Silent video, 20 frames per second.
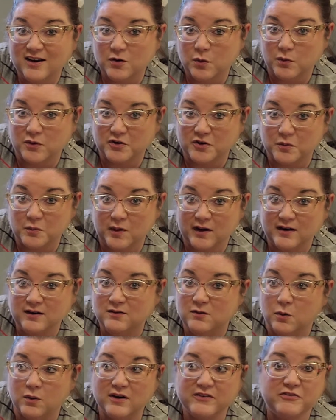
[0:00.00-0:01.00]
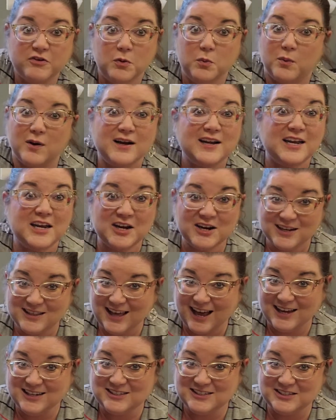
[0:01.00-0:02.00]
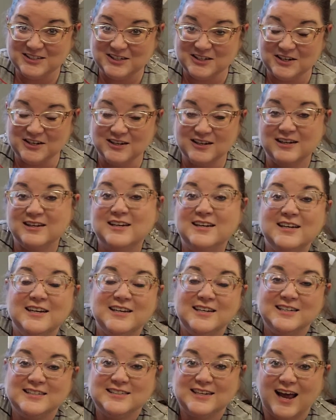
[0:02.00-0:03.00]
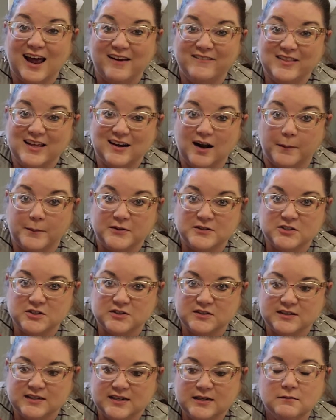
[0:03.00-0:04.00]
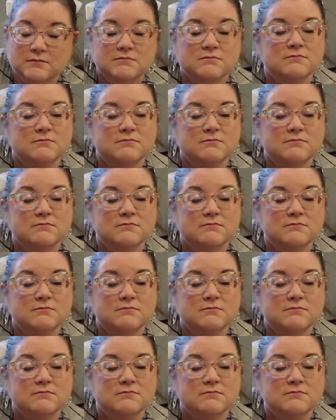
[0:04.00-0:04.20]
order one, or if you weren't here last year to have that opportunity,